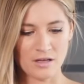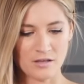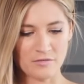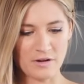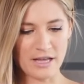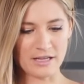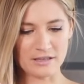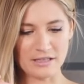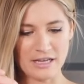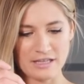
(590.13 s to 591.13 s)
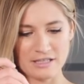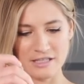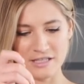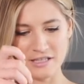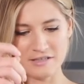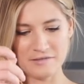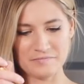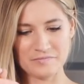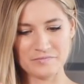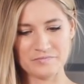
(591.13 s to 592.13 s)
All right, let's
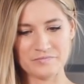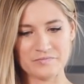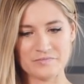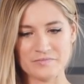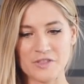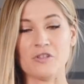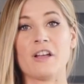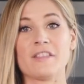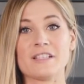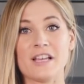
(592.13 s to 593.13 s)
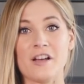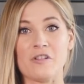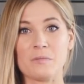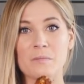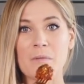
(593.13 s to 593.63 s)
try this out.